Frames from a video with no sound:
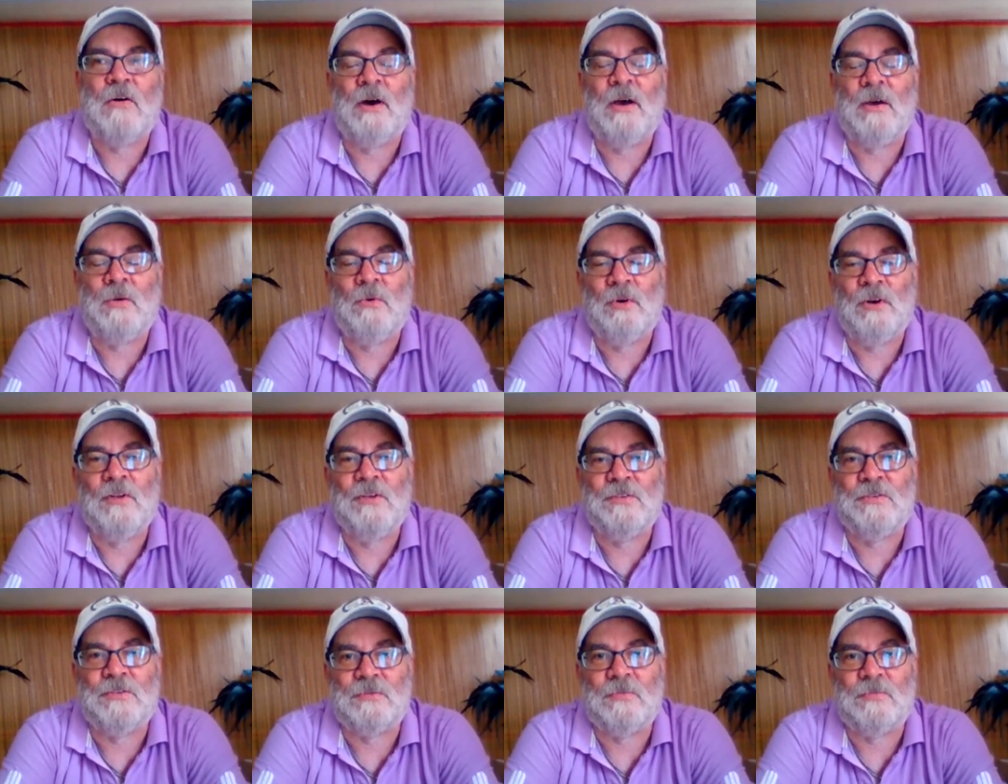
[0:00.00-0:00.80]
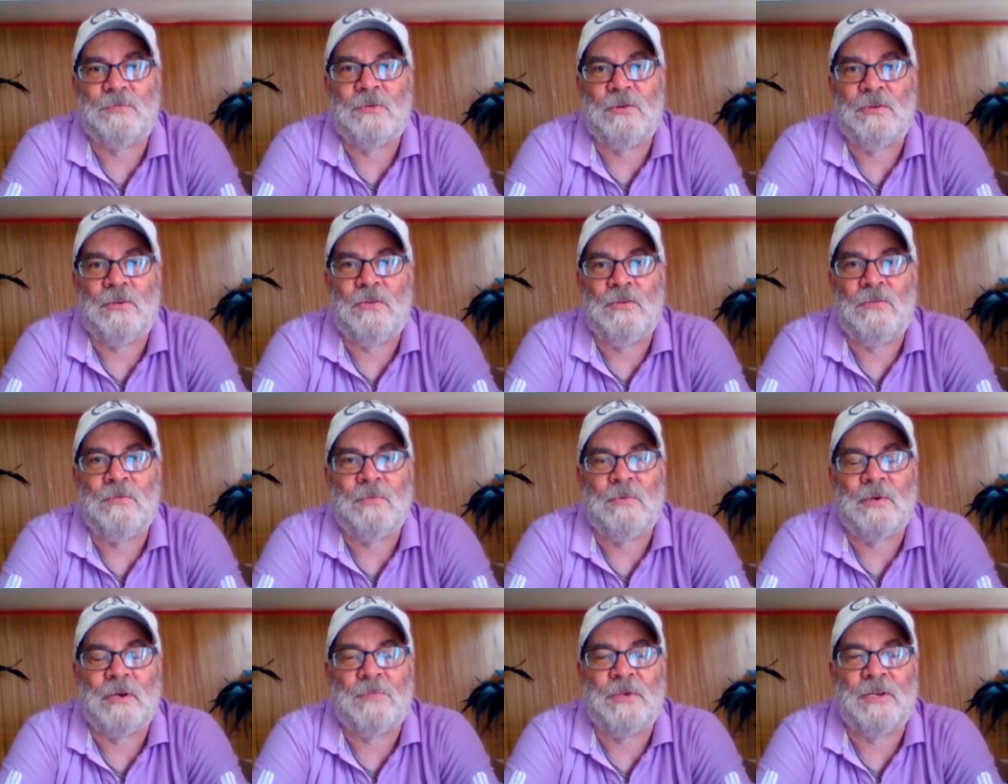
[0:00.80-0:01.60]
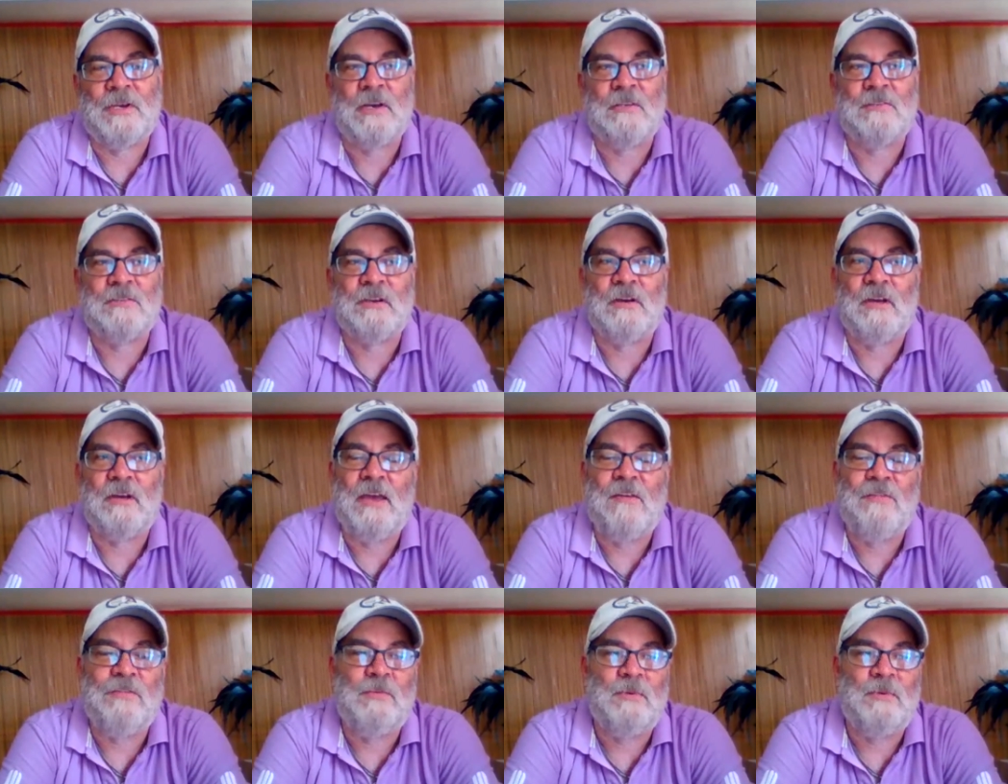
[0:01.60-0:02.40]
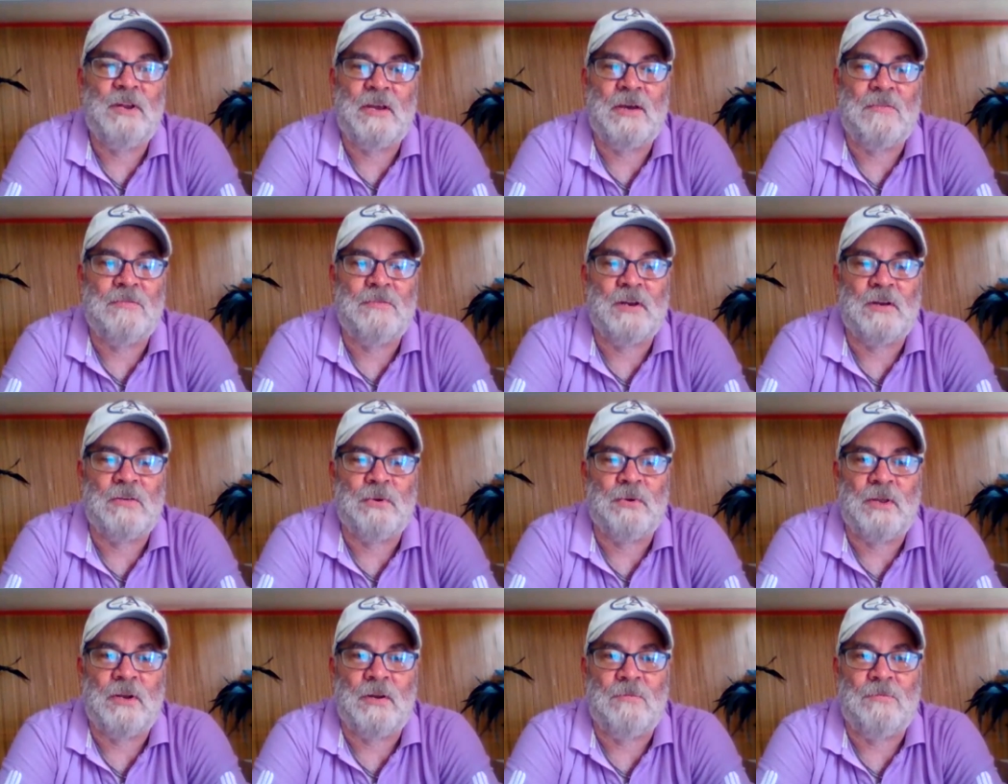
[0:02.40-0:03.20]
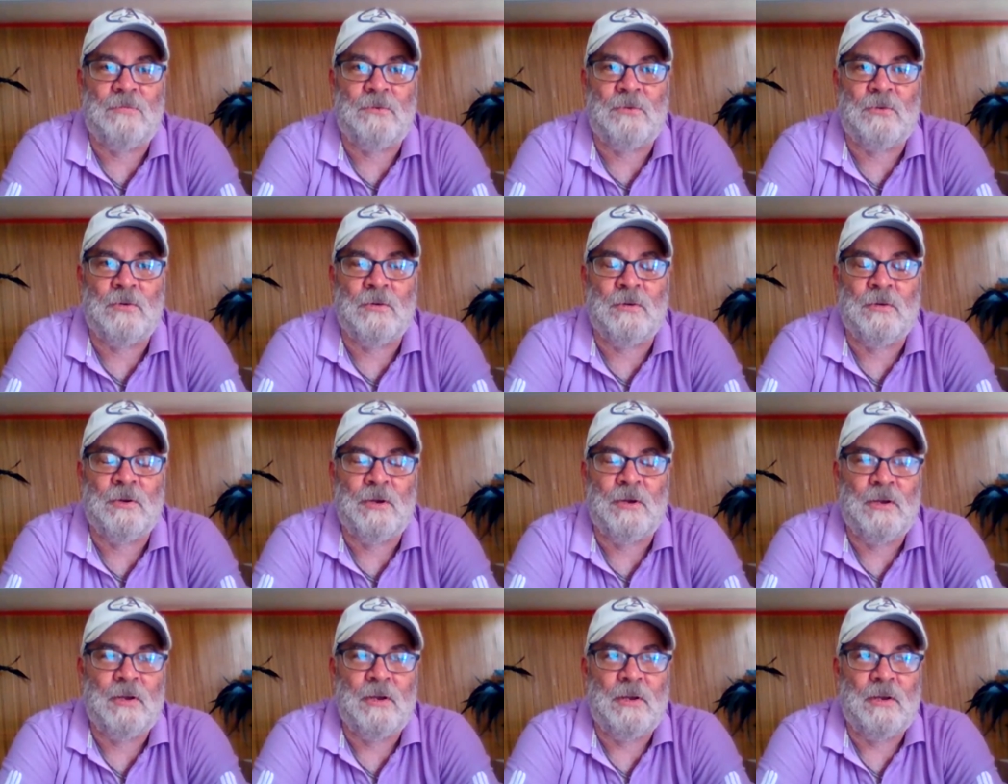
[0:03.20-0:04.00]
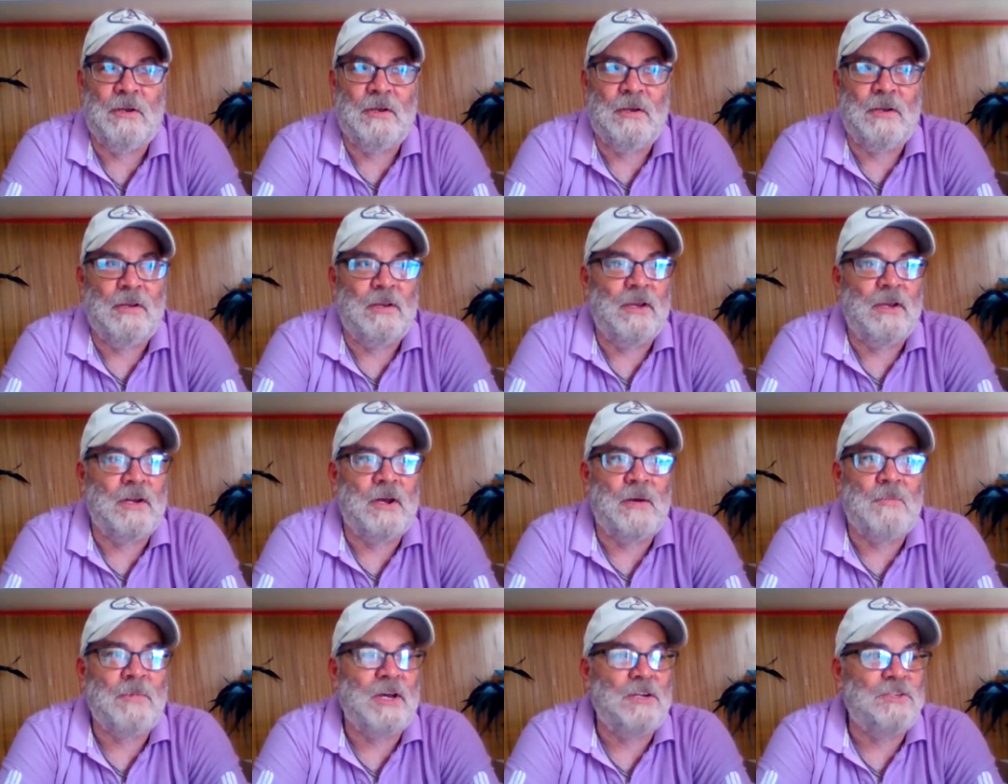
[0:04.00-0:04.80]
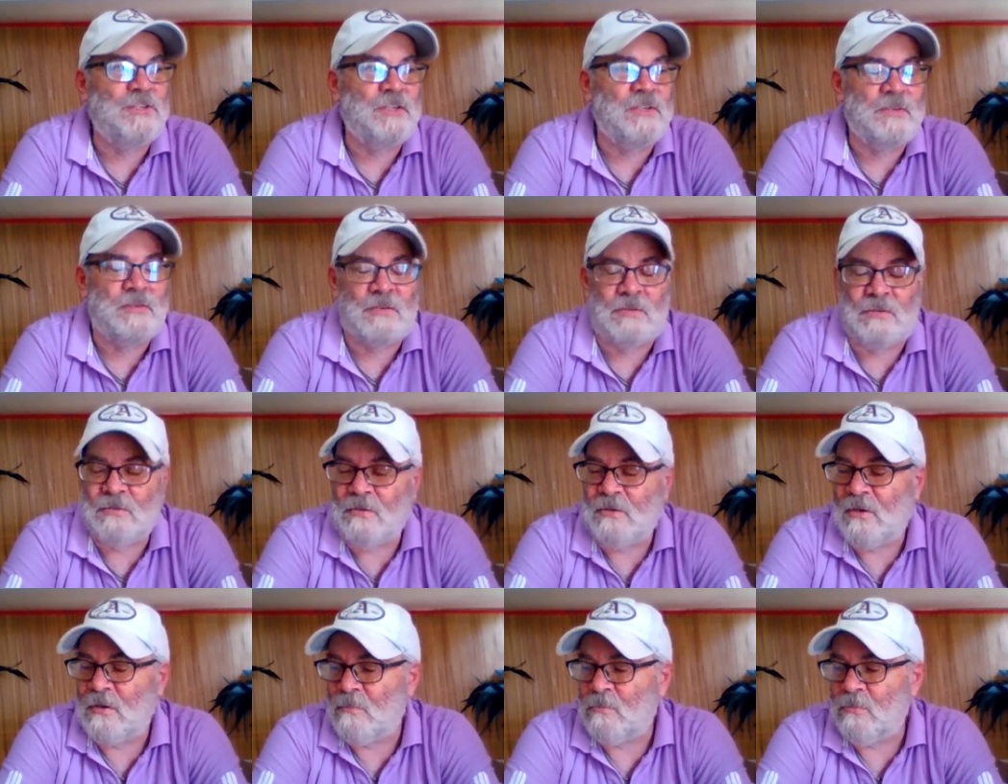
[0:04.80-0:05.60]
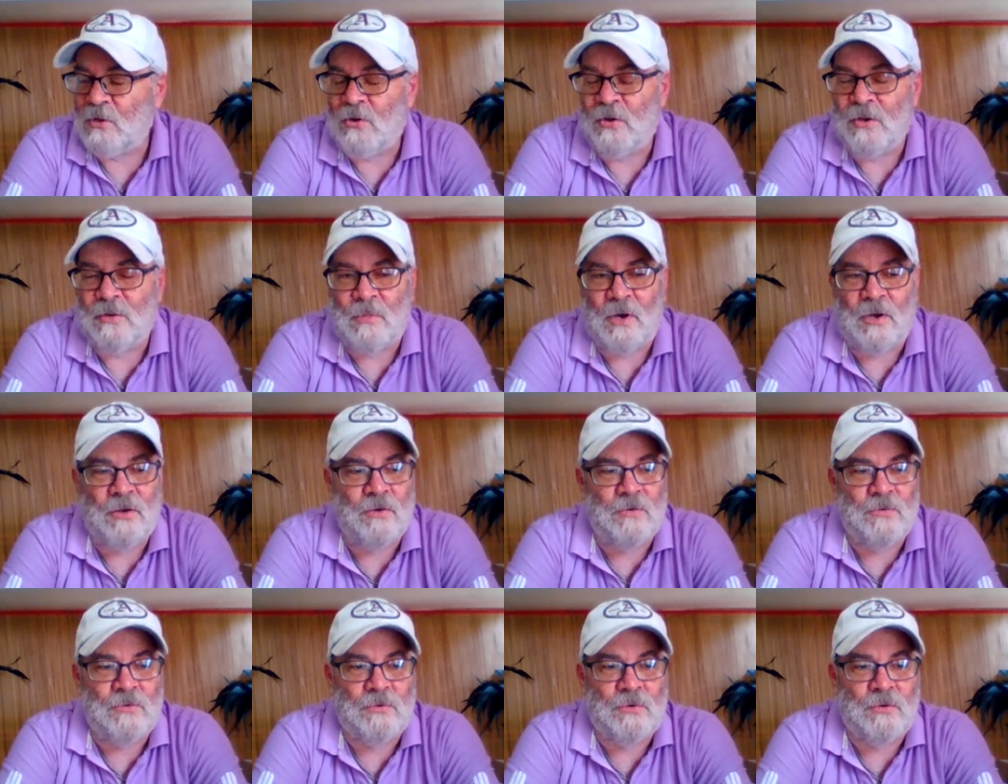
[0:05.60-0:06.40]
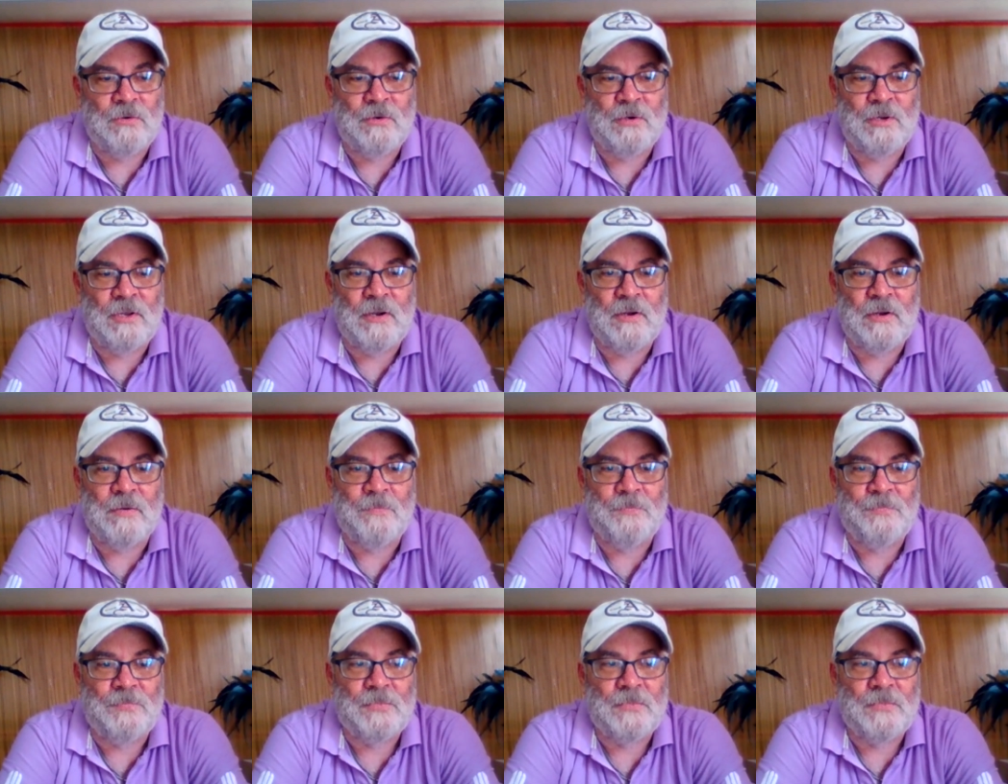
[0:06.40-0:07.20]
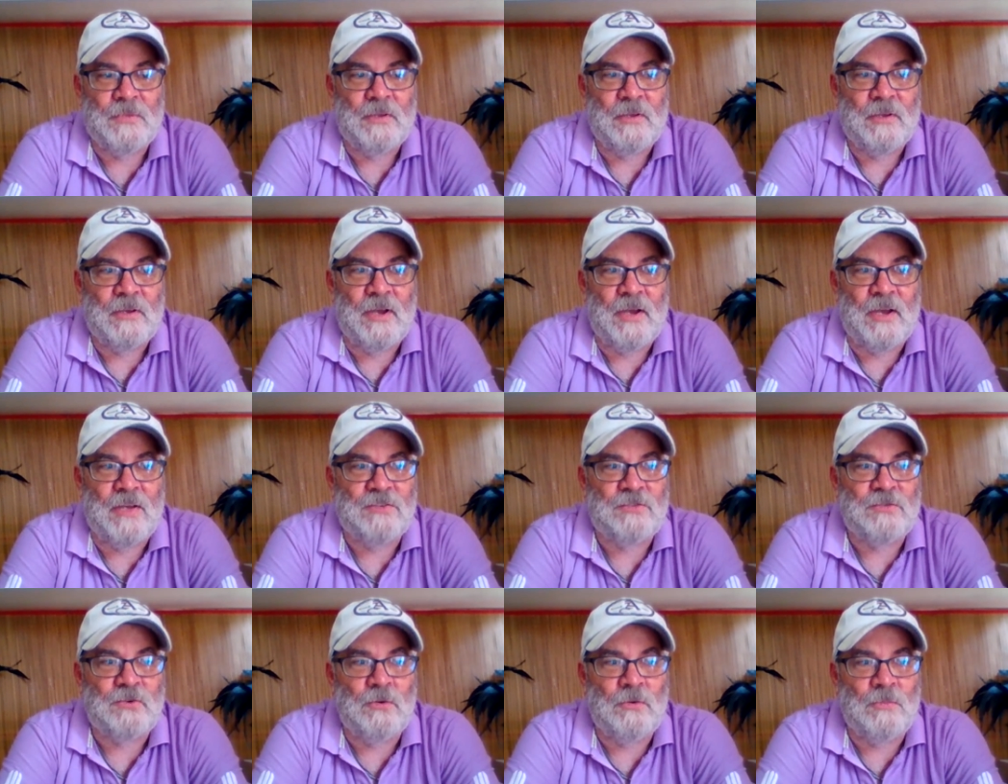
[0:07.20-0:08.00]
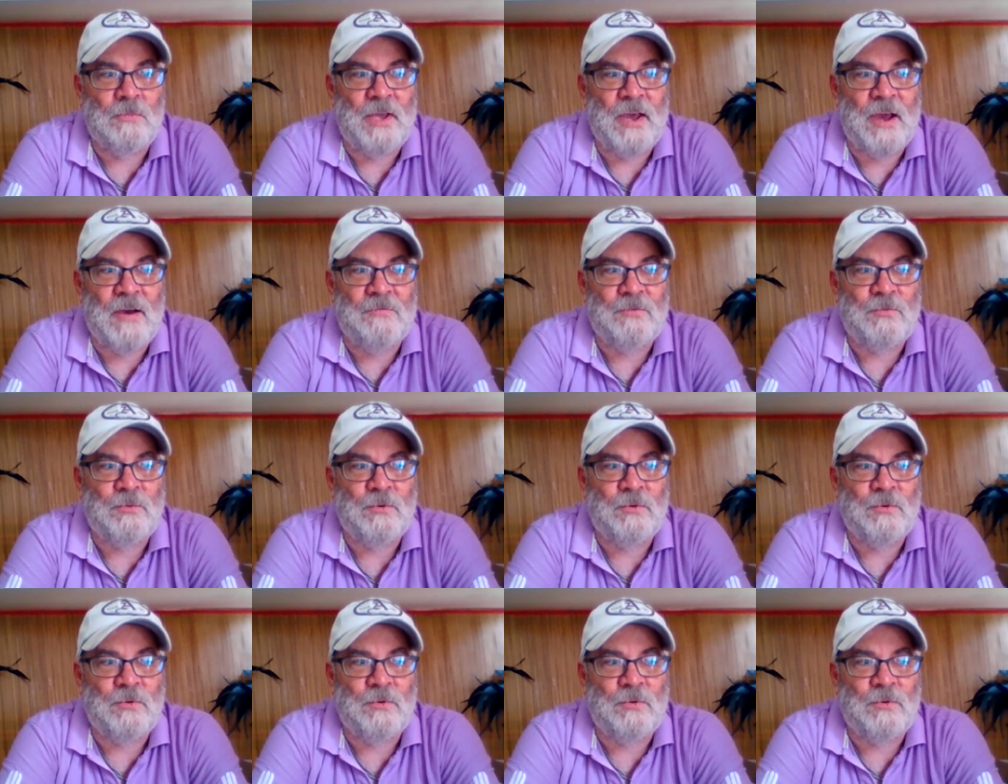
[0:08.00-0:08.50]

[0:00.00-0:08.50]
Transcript: how I was for you, because everybody I've done a reading for, and I'm not just uh, blowing my own horn here, has told me